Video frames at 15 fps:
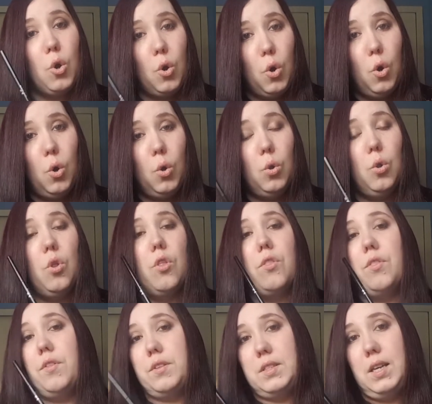all
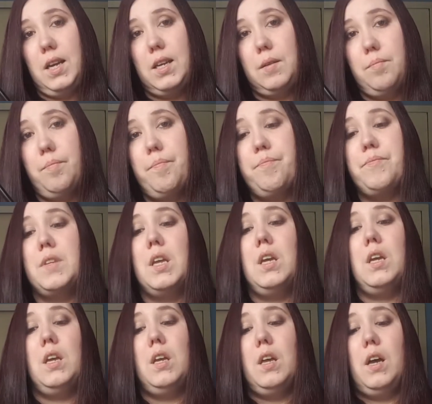the time.
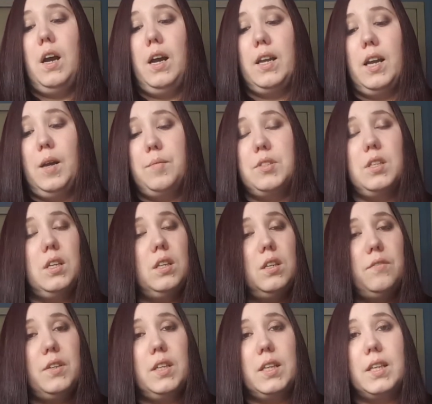I absolutely
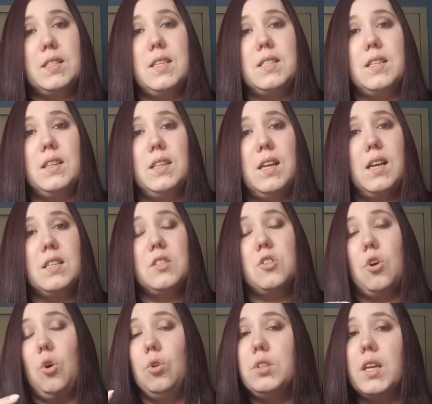love it. Like it says, it lasts
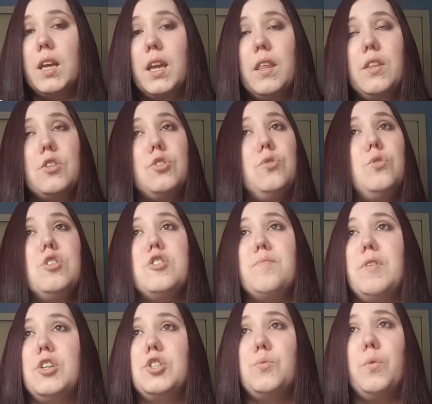all day. There's no
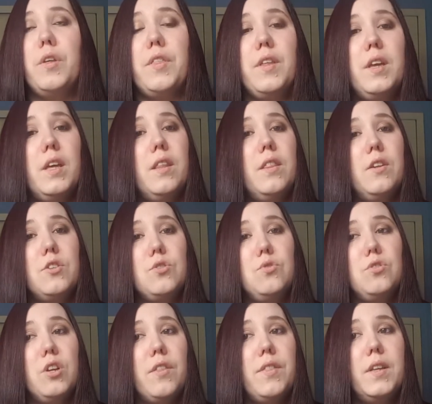smudge with it. There's no
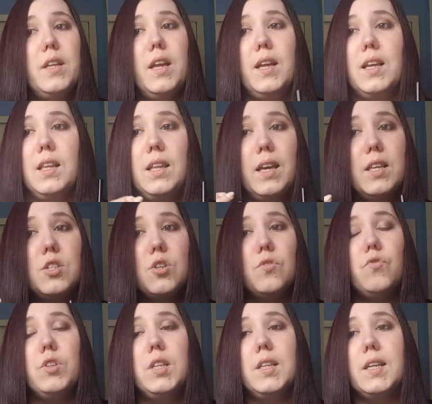nothing. It glides on
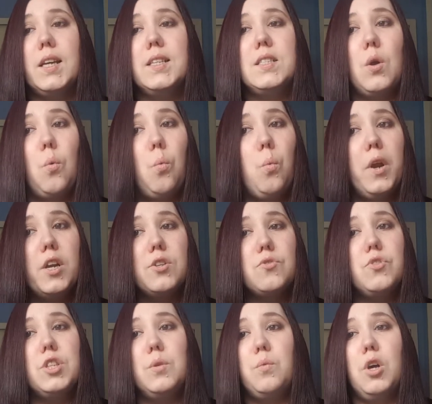really nice. It wears
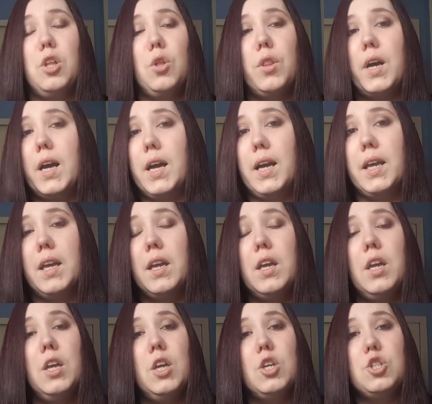really well on the eye.
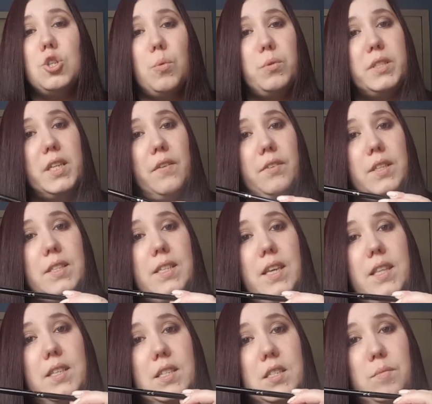So I would definitely say
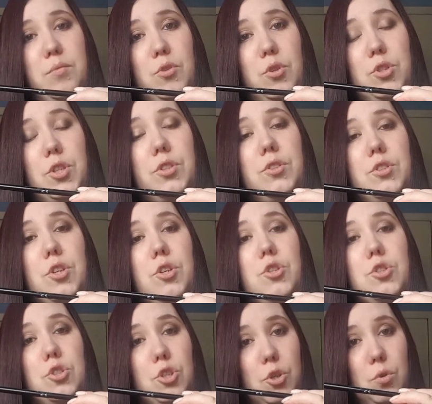this is a product
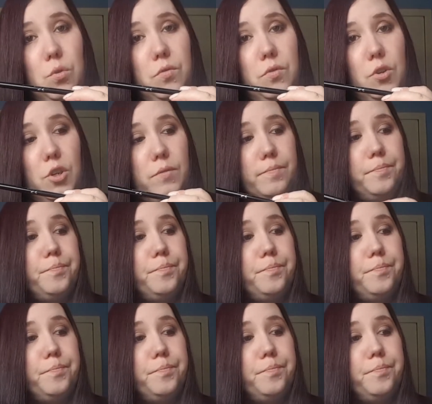to go for.